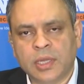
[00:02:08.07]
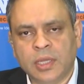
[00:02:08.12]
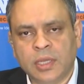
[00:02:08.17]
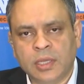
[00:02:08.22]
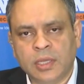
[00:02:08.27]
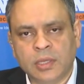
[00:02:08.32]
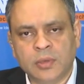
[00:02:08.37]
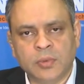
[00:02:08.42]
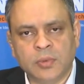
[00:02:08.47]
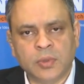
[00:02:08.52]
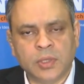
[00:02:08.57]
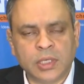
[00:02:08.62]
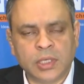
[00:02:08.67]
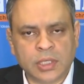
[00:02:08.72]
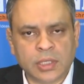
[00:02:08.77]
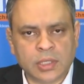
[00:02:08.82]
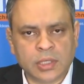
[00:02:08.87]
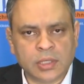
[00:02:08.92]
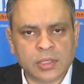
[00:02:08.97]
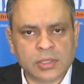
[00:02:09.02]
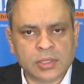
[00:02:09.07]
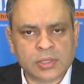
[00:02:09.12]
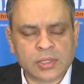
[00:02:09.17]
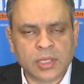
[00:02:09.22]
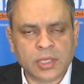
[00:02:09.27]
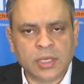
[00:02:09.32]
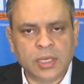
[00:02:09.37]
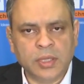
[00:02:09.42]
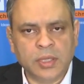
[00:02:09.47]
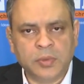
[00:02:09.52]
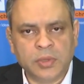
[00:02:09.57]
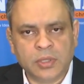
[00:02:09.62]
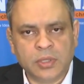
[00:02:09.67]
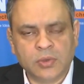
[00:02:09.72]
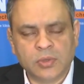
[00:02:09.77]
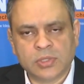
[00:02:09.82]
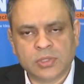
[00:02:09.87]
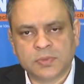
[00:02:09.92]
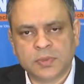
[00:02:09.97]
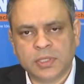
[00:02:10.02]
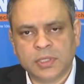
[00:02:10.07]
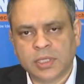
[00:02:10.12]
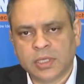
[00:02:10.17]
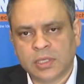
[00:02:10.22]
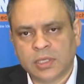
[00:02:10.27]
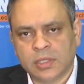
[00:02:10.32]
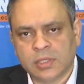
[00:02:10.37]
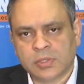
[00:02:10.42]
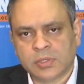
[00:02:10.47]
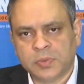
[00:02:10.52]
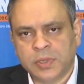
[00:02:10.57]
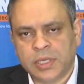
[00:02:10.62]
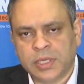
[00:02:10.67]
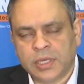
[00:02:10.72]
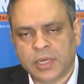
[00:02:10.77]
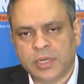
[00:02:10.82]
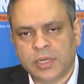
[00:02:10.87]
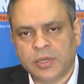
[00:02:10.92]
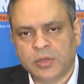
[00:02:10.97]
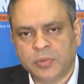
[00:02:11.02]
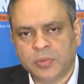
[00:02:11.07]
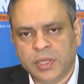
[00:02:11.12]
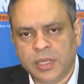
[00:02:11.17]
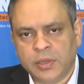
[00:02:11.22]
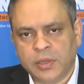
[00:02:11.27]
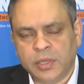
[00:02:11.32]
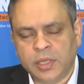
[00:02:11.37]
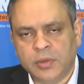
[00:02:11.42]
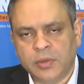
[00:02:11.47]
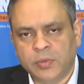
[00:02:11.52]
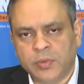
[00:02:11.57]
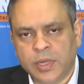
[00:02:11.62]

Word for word: three verticals, and even those verticals we tend to be